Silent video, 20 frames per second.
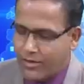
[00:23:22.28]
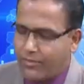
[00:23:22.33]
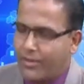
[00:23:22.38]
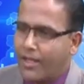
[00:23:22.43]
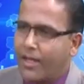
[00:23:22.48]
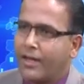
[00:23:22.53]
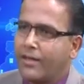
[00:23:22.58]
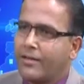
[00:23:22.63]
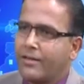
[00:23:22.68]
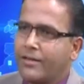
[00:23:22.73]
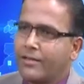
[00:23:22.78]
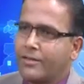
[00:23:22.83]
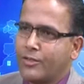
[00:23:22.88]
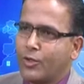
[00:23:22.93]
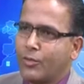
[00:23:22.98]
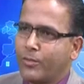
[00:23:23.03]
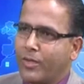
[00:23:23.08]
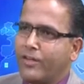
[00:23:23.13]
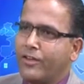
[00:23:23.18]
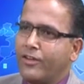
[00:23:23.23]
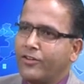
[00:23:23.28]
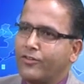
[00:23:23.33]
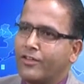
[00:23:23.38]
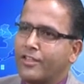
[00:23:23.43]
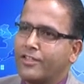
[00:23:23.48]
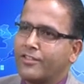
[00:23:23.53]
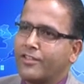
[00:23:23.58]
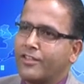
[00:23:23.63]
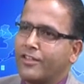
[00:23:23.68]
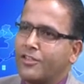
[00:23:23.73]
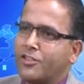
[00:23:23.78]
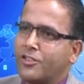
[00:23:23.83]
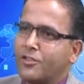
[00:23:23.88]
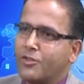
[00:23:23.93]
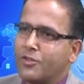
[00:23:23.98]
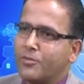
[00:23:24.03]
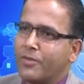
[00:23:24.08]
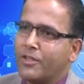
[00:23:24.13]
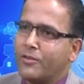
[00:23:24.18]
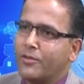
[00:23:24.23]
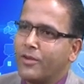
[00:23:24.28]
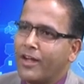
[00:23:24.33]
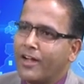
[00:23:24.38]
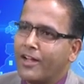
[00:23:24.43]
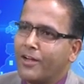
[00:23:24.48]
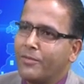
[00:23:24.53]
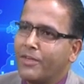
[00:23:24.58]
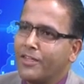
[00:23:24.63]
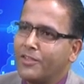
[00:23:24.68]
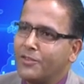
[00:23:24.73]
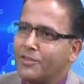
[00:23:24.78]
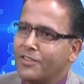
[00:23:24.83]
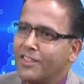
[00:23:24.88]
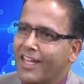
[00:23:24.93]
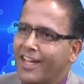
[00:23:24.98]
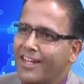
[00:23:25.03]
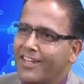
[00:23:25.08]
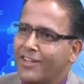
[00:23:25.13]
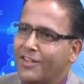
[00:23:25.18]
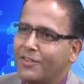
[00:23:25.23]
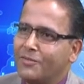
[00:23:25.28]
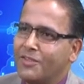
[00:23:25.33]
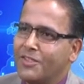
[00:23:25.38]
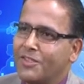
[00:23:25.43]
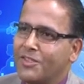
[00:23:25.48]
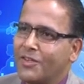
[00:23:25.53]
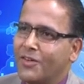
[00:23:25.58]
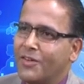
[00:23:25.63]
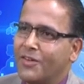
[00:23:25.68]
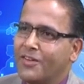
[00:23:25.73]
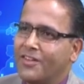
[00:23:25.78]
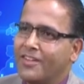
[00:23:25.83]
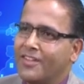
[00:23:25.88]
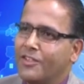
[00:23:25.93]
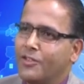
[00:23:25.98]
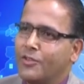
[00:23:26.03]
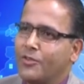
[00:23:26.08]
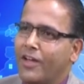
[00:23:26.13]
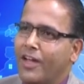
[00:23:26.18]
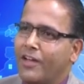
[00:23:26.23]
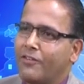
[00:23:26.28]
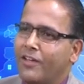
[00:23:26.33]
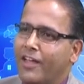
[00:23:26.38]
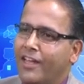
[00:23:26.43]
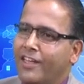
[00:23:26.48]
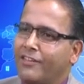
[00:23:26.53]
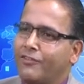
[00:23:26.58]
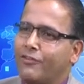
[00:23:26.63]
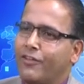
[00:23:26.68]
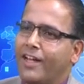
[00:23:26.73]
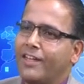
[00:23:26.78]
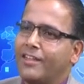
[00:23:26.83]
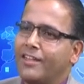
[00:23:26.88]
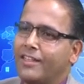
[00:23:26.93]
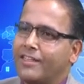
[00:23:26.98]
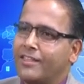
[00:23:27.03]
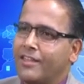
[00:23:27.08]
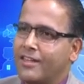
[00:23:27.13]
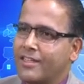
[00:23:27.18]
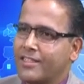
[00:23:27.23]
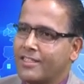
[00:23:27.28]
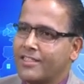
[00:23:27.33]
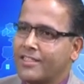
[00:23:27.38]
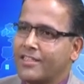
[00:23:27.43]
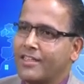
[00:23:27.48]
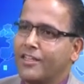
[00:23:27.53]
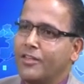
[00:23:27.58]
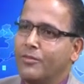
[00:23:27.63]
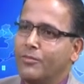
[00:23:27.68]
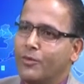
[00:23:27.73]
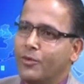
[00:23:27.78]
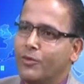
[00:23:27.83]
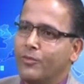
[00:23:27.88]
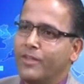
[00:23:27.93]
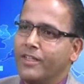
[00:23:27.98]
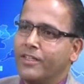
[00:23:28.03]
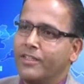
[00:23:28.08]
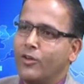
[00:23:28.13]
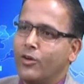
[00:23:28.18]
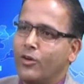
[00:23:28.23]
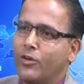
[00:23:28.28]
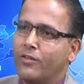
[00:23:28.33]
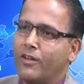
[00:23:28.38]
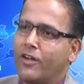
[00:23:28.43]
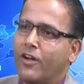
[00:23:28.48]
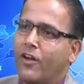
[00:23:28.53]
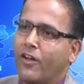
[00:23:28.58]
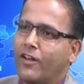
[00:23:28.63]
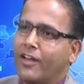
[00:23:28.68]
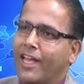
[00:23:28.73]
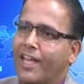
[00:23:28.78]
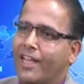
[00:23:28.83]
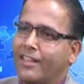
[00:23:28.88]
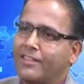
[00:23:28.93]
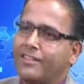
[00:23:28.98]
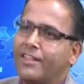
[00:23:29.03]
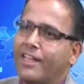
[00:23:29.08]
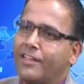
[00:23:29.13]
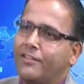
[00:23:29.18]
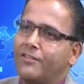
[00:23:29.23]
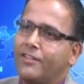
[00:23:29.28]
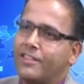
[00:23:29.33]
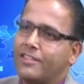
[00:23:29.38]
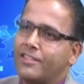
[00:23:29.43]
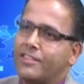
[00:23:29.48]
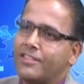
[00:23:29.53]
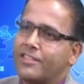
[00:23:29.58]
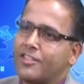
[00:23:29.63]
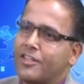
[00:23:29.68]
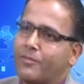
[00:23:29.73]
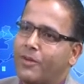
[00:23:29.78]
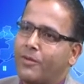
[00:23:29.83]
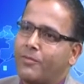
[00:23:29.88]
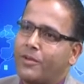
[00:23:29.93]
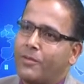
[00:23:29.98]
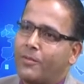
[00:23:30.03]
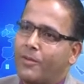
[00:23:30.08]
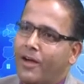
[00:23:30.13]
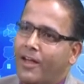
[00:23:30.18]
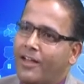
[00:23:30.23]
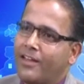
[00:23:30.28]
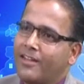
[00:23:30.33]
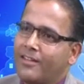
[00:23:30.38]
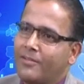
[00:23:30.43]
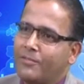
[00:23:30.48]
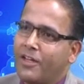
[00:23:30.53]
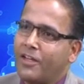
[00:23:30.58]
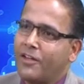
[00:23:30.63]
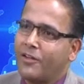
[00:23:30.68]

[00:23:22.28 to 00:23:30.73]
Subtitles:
there are so many interesting issues, but we are coming to the end of the show. Do you have any final thoughts improving the overall health delivery system of Nepal? Very